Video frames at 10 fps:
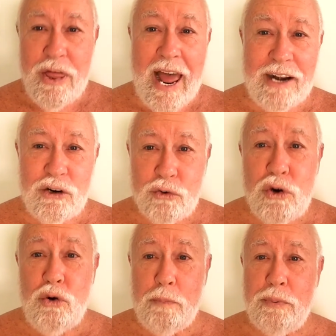that
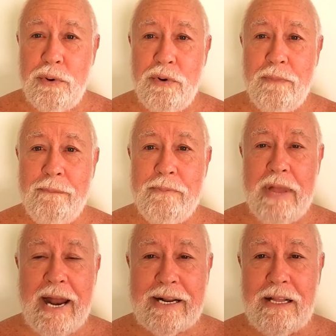group,
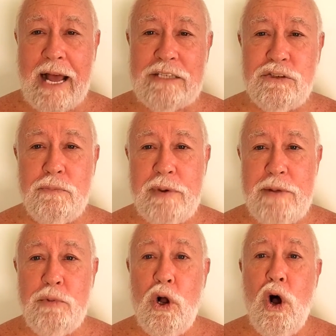that class of
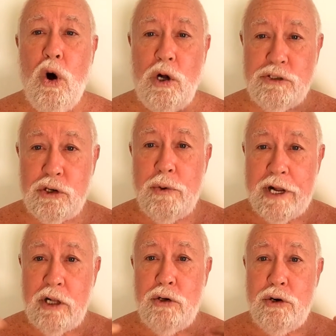people also
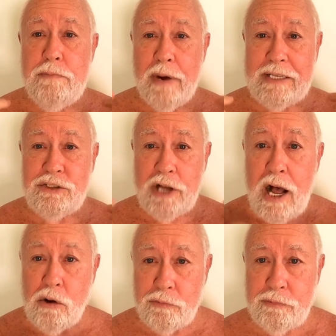included
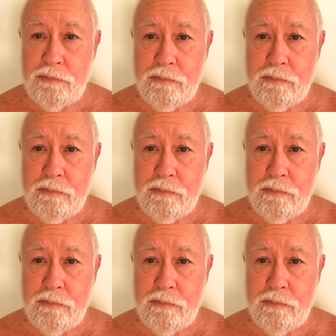myself